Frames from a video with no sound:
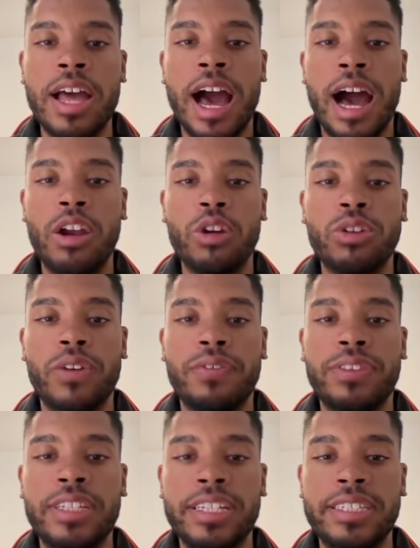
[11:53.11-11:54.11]
a lot of
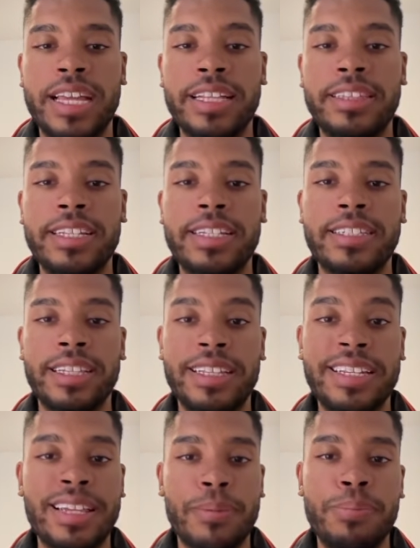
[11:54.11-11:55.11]
the settings
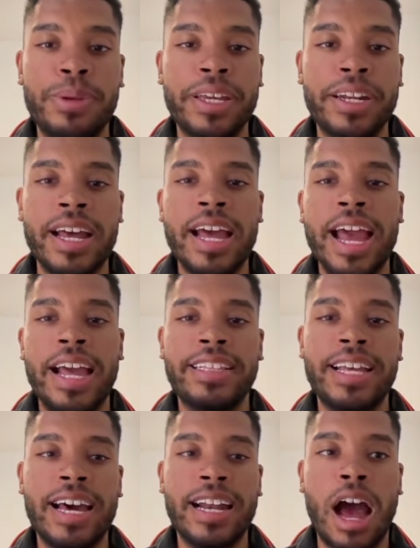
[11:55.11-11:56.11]
disappear and they
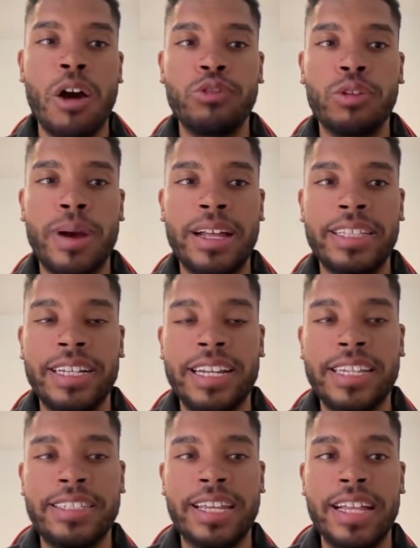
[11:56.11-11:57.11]
are automatically
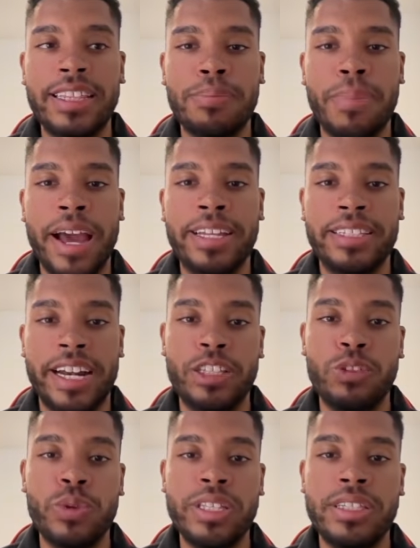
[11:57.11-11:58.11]
set by
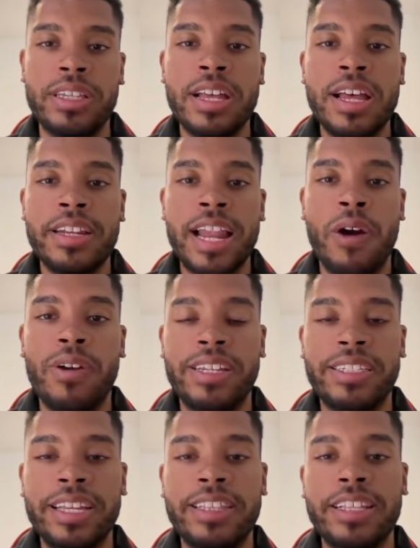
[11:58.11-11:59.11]
TradeWiz. Now, let's
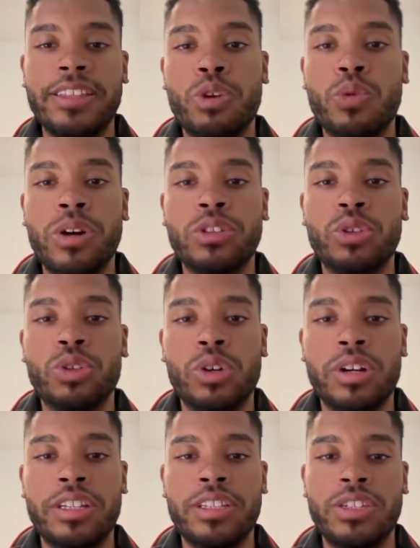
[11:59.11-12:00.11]
say that you want to
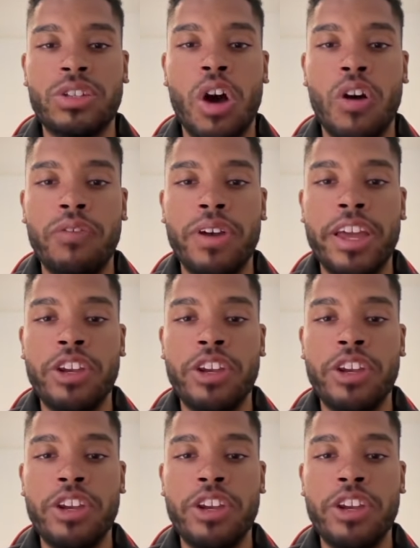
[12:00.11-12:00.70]
turn this off and